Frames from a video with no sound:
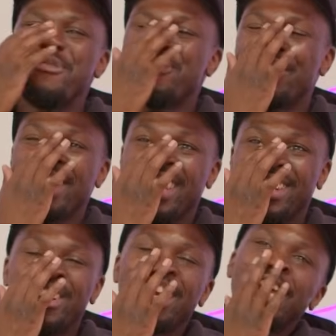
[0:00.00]
all
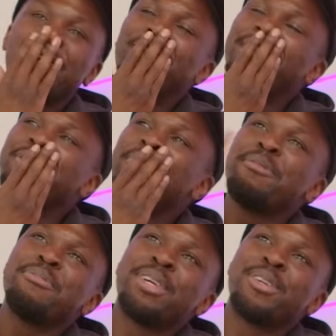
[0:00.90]
thinking, okay, this
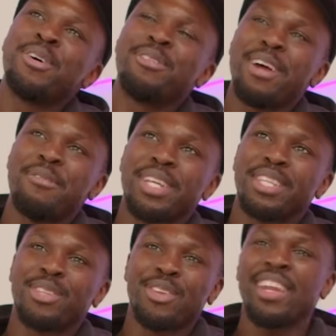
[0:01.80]
might be an all right way
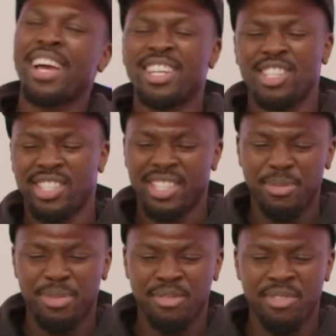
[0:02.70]
to do it. Like I just slip
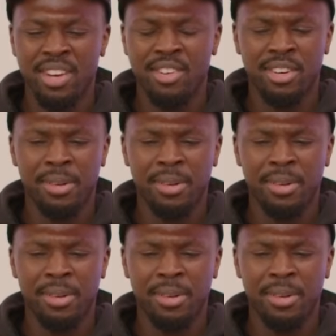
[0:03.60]
the ring on.